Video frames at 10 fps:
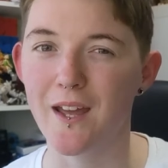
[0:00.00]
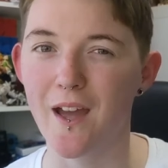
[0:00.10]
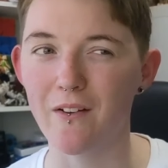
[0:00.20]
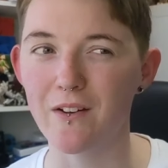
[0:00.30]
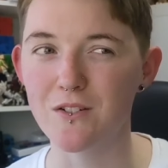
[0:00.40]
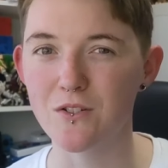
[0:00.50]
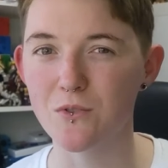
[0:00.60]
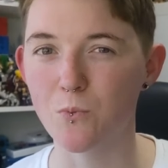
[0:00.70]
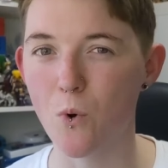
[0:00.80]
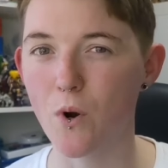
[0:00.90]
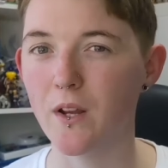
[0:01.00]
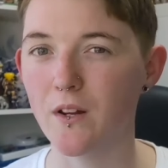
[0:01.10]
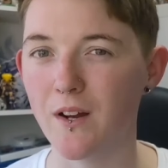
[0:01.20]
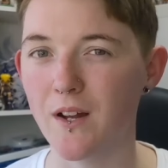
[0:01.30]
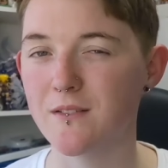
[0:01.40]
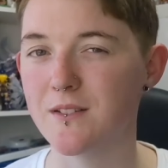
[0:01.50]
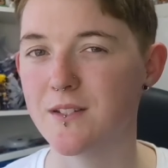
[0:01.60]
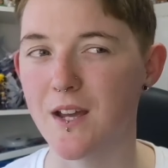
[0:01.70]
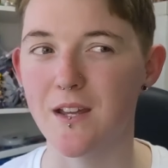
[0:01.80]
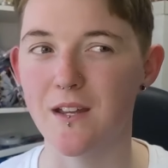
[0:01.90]
characters are just walking around
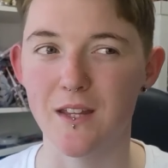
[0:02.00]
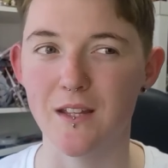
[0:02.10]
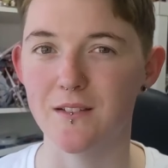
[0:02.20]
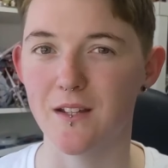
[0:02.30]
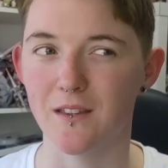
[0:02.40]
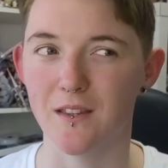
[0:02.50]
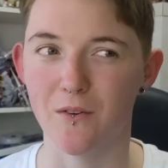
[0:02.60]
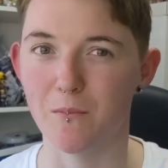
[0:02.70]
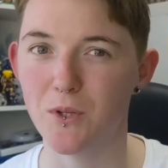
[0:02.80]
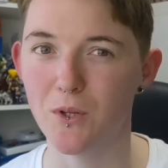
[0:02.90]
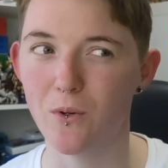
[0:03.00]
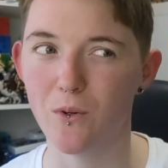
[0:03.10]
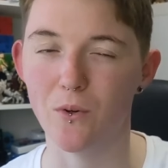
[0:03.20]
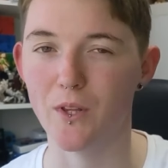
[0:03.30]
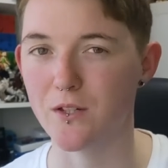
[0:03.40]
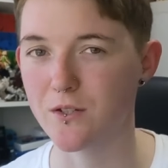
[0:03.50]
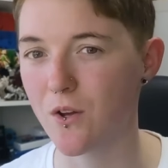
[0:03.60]
saying things like they're impure or they're